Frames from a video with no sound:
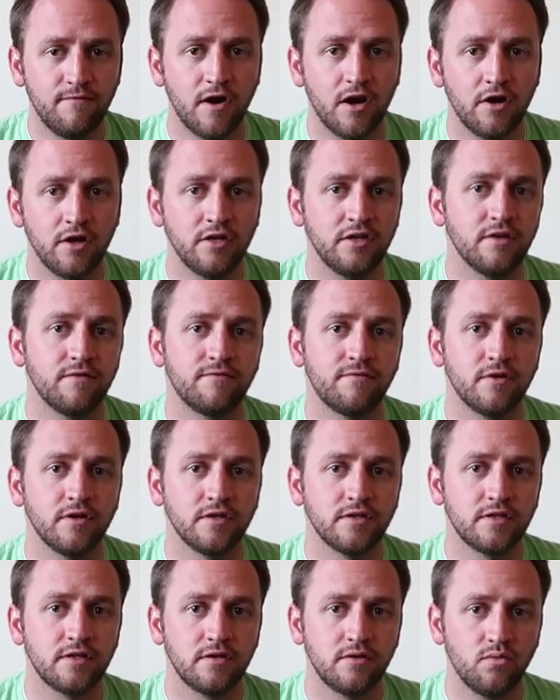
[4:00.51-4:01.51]
very
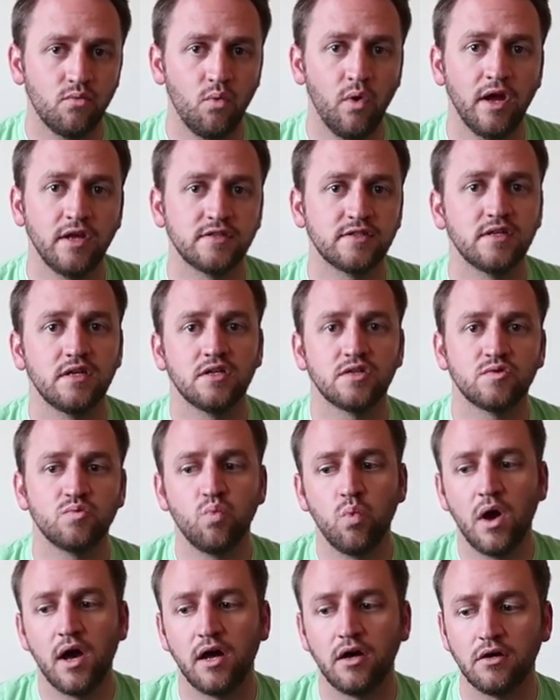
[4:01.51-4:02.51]
different weights as
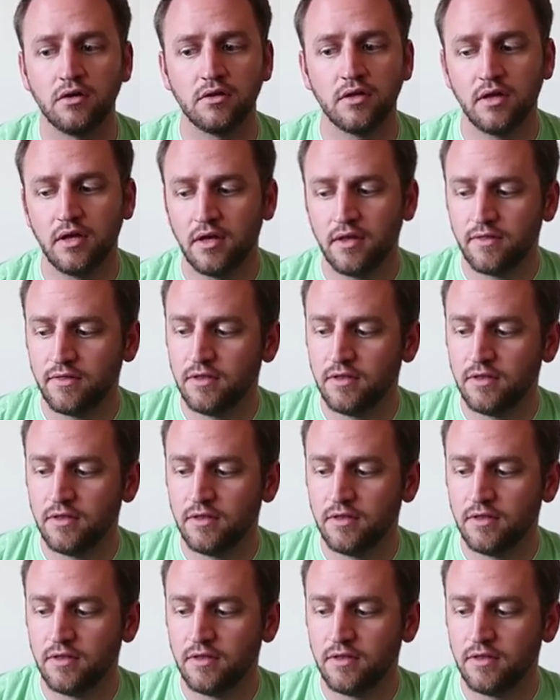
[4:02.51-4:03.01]
well.